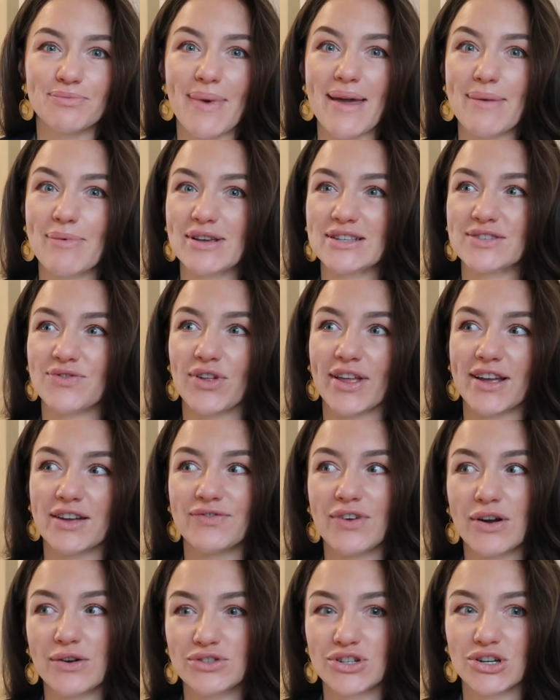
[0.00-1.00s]
maybe it's for like a
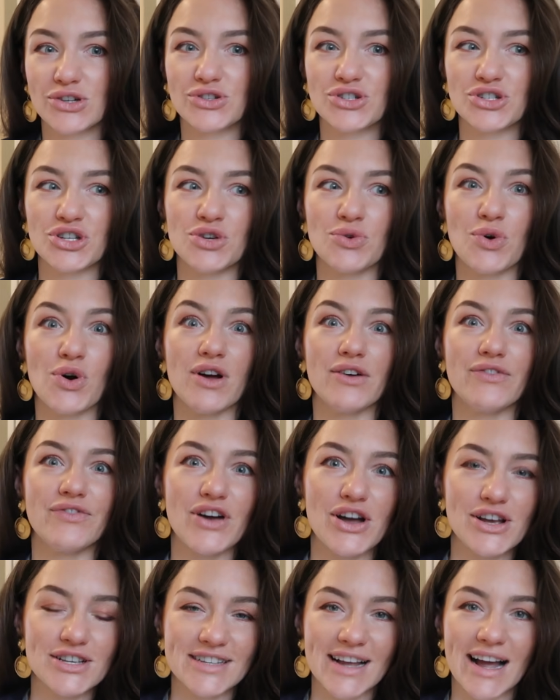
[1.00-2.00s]
photo shoot or her
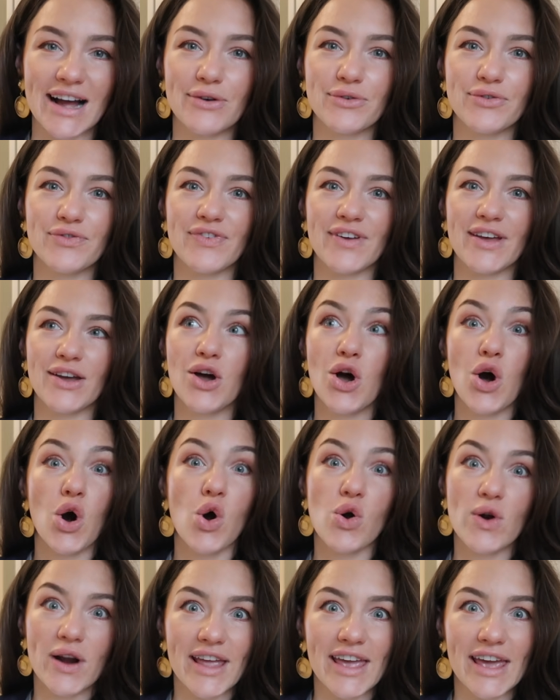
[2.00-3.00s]
first outfit
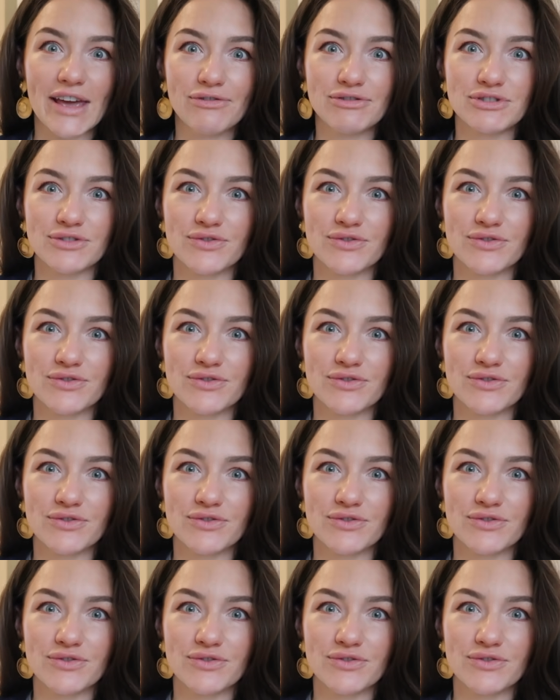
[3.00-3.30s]
or a gift,